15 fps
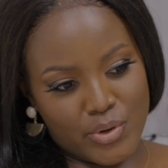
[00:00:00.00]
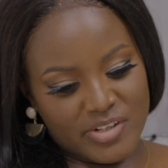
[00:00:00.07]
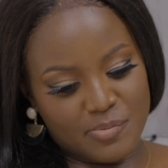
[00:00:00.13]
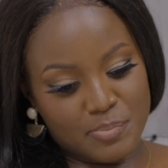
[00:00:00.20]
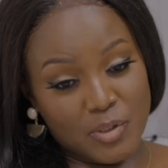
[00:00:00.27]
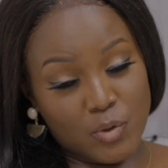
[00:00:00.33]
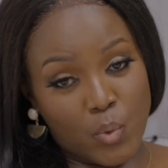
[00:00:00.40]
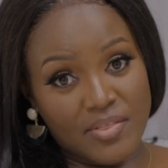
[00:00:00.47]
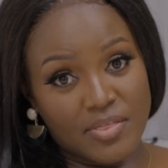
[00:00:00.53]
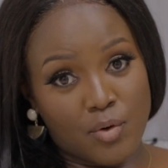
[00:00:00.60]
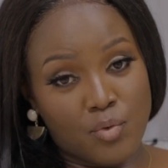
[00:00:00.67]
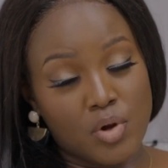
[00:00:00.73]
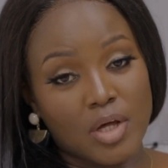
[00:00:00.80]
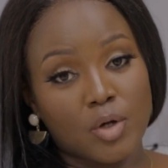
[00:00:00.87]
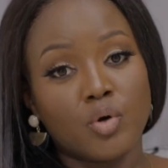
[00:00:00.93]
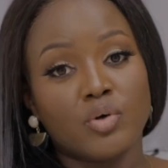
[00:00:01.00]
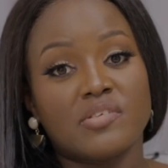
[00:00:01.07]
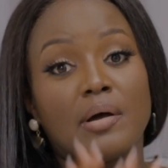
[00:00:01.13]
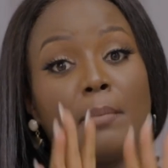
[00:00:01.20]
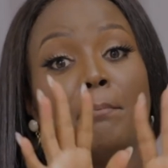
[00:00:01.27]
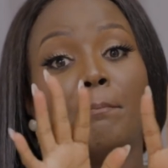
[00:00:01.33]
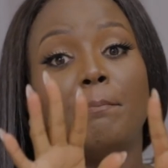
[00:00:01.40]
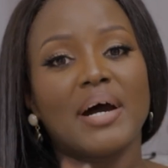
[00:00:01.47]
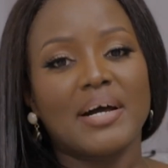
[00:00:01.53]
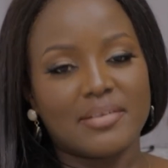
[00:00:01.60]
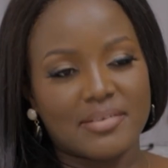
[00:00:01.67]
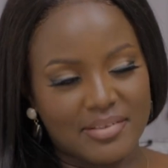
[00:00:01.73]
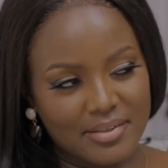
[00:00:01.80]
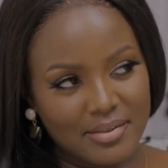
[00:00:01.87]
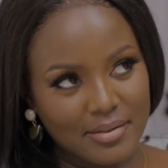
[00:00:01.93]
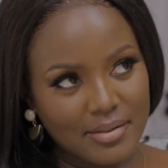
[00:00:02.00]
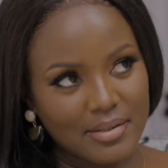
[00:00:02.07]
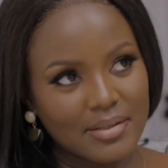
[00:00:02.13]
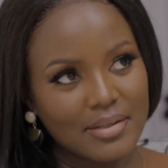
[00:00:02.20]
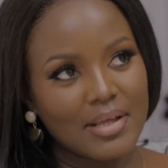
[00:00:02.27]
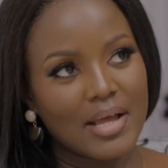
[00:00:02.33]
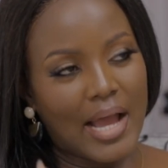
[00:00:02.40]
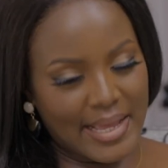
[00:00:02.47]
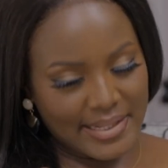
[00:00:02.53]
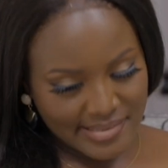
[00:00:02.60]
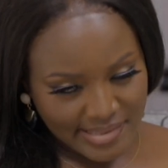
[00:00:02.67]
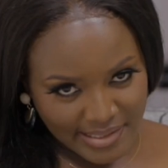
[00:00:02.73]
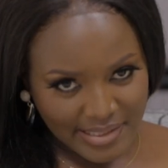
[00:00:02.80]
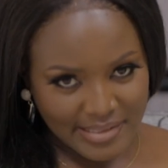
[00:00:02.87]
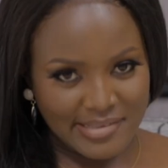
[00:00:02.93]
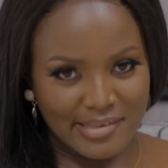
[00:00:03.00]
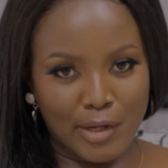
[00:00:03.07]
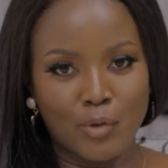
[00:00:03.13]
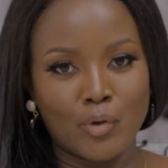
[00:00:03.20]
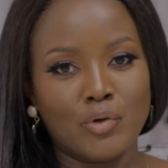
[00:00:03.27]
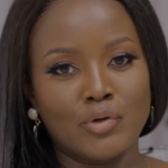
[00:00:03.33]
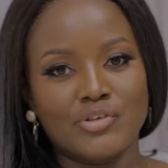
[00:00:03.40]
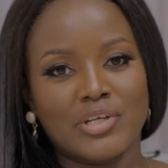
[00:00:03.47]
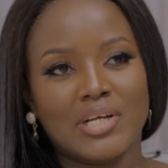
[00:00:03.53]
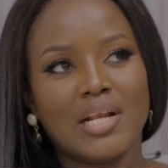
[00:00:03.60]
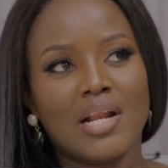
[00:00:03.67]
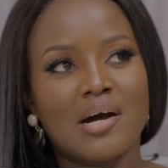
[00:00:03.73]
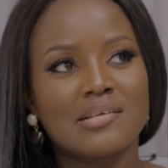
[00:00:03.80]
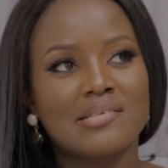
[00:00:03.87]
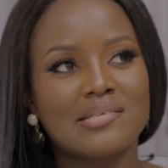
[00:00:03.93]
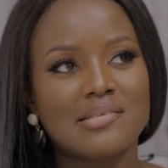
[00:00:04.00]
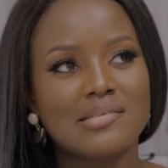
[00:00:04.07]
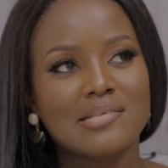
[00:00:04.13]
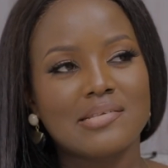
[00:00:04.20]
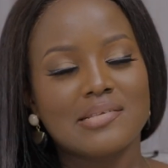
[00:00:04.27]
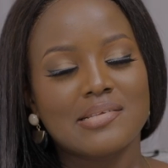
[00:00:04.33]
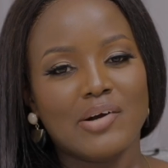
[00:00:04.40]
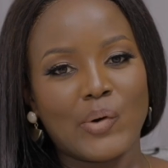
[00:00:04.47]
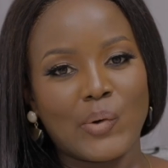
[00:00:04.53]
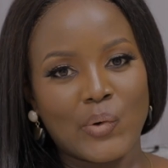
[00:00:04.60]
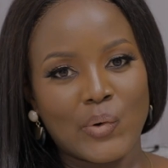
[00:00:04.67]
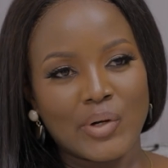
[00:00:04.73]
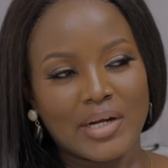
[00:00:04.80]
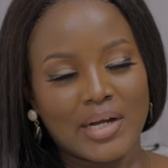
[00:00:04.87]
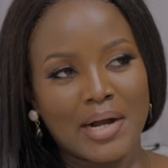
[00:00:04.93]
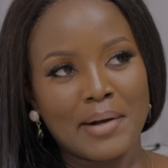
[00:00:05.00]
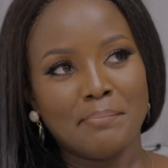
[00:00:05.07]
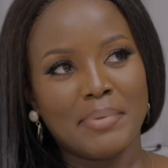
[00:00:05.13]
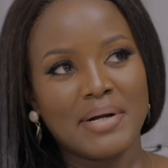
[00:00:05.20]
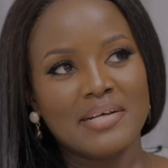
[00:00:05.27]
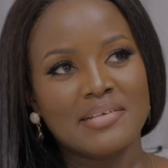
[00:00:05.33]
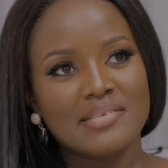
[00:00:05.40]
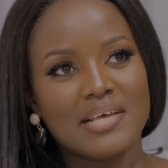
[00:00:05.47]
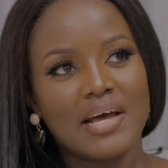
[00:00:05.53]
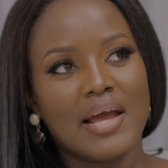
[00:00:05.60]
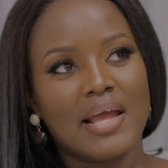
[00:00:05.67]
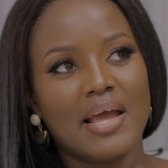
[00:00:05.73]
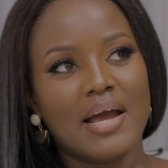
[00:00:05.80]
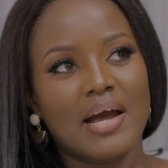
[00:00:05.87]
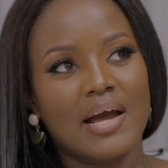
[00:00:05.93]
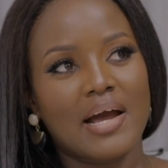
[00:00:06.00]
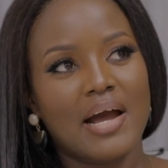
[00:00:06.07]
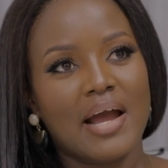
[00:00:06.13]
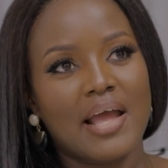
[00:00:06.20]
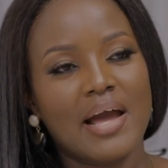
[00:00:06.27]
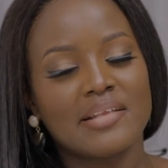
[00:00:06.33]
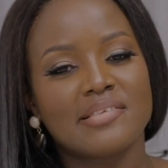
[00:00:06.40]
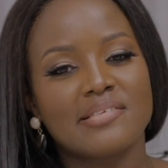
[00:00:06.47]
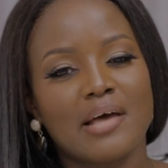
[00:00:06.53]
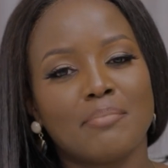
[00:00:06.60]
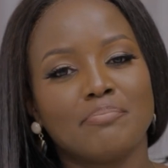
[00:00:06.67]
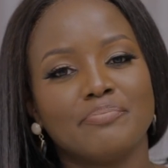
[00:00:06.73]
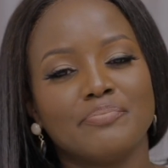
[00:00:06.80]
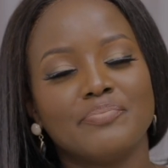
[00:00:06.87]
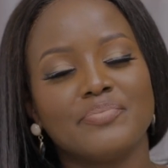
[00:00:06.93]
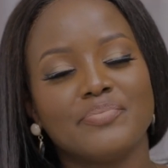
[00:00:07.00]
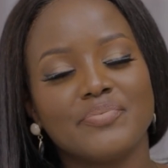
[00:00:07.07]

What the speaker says: it's been quite the roller coaster. But I attended psychology class on campus. I had some